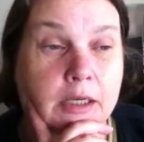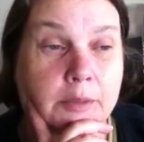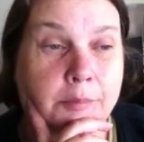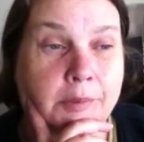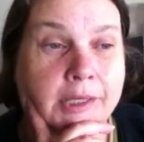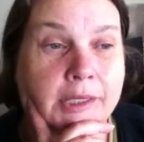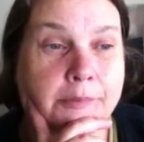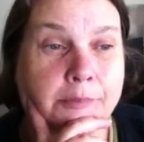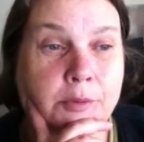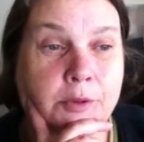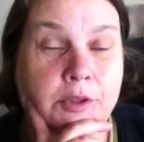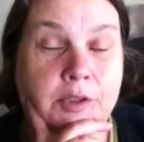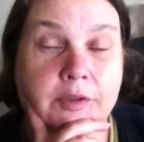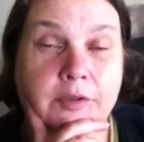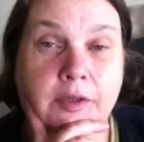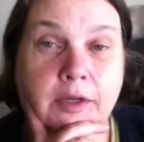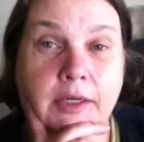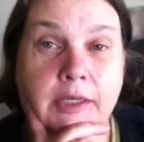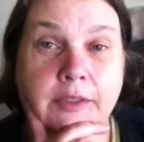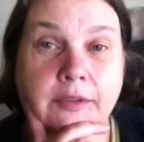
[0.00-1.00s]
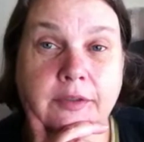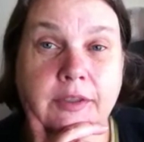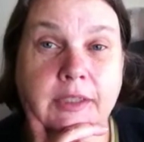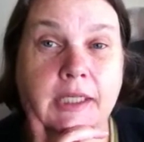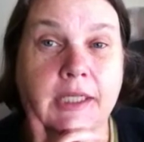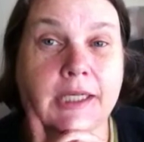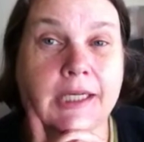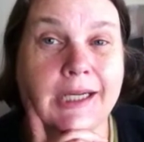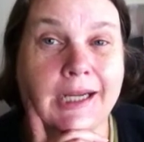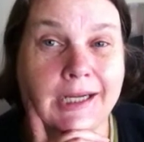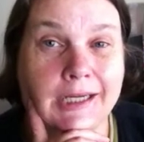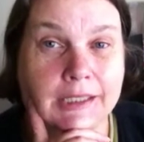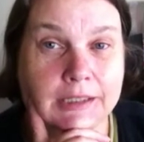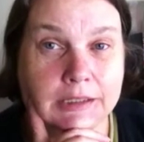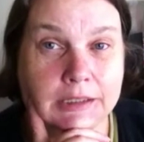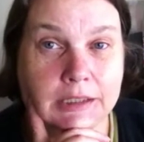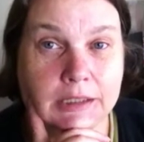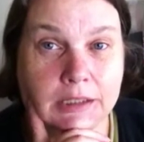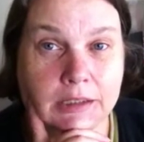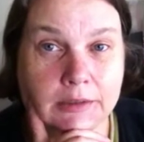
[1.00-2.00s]
Blackbird Designs
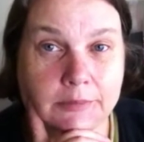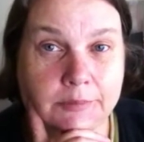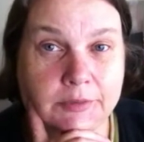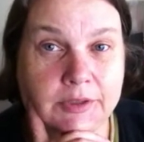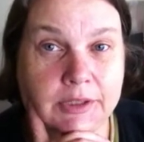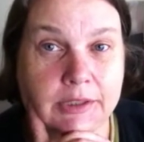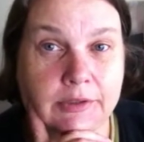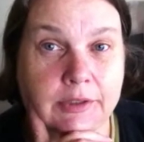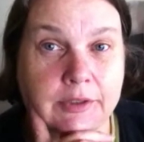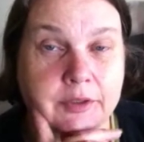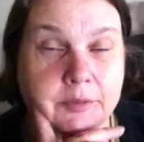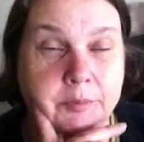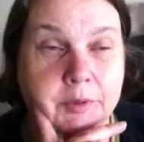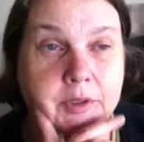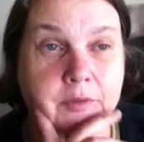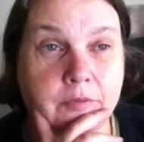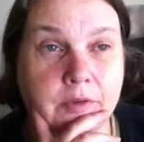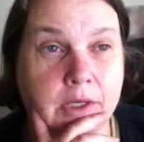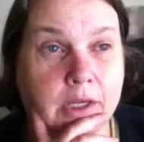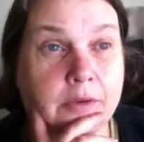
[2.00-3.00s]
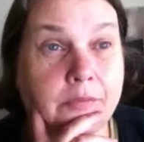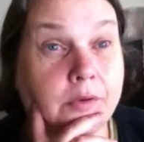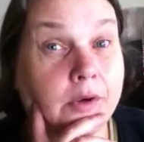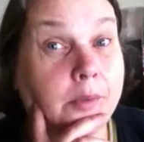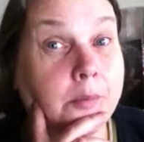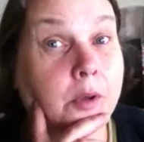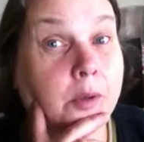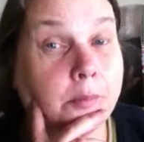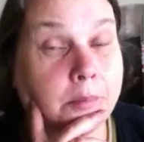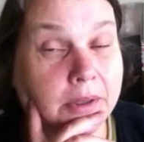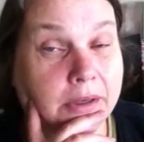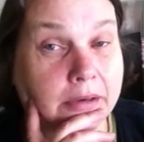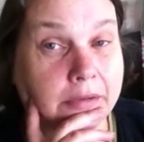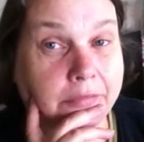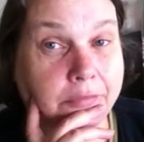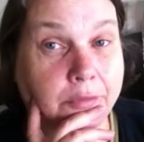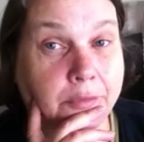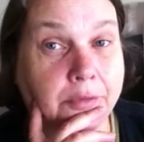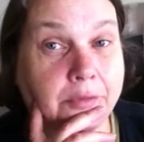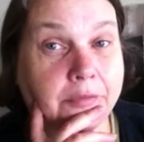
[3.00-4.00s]
Garden Club series a bit of love. I'm on part
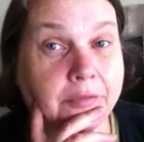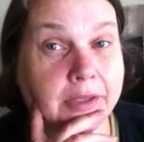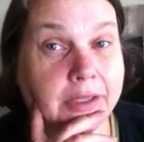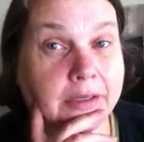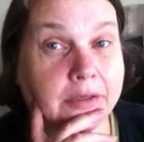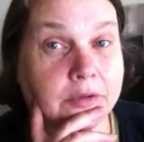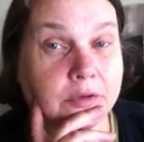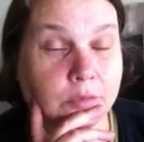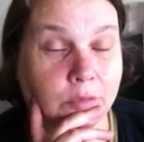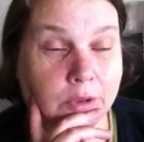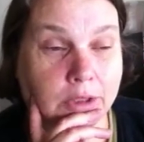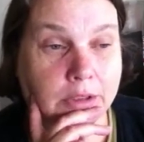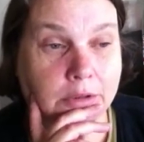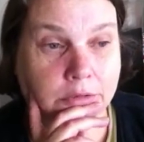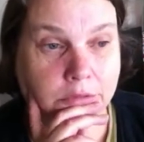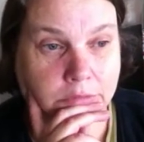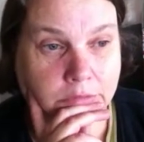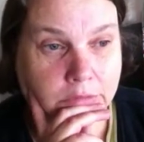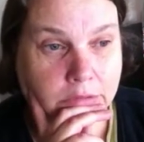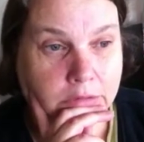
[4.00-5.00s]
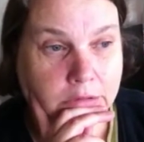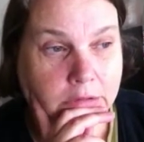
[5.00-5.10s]
4 of that as well.